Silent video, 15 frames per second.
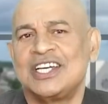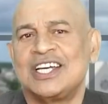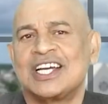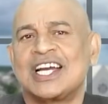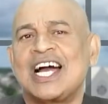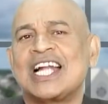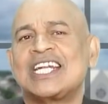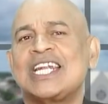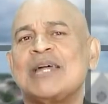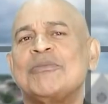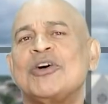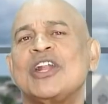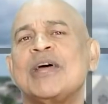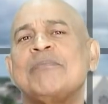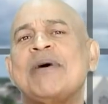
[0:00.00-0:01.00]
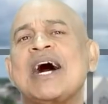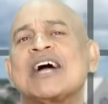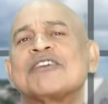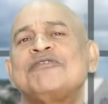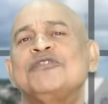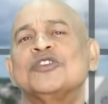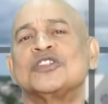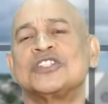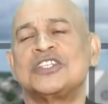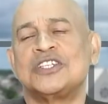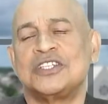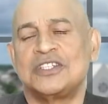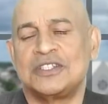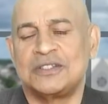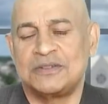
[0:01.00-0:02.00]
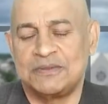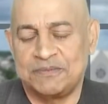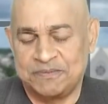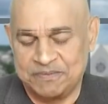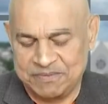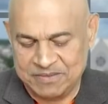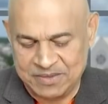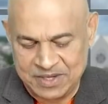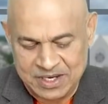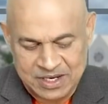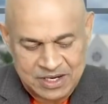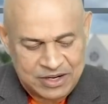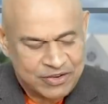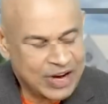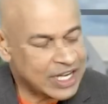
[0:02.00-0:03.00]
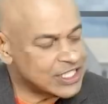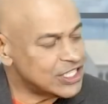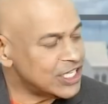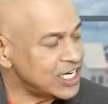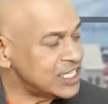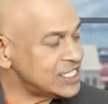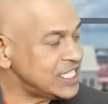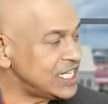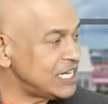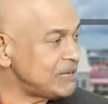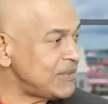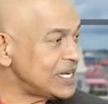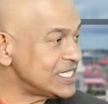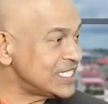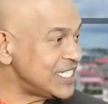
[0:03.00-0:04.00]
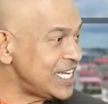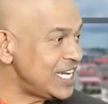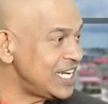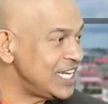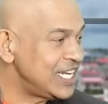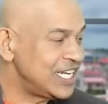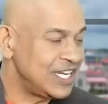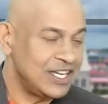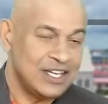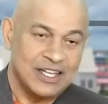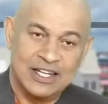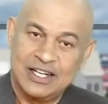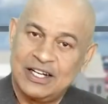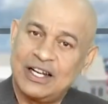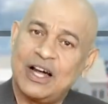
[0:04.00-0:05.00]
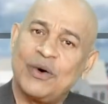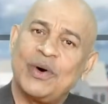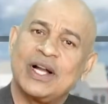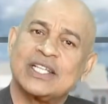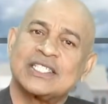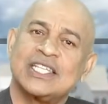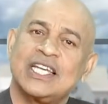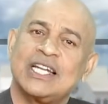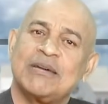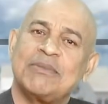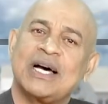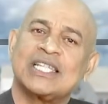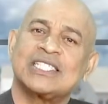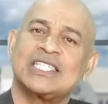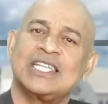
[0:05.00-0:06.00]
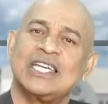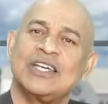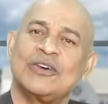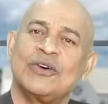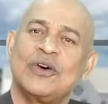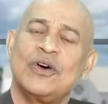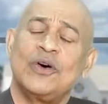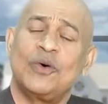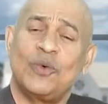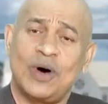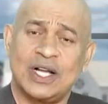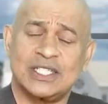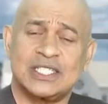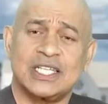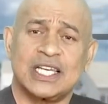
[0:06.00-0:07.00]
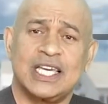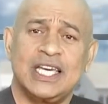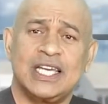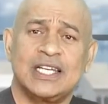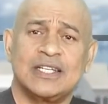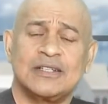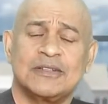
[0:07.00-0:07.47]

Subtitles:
got them on their back foot. Raj, did I say namaste? Now I'll say namaste once again.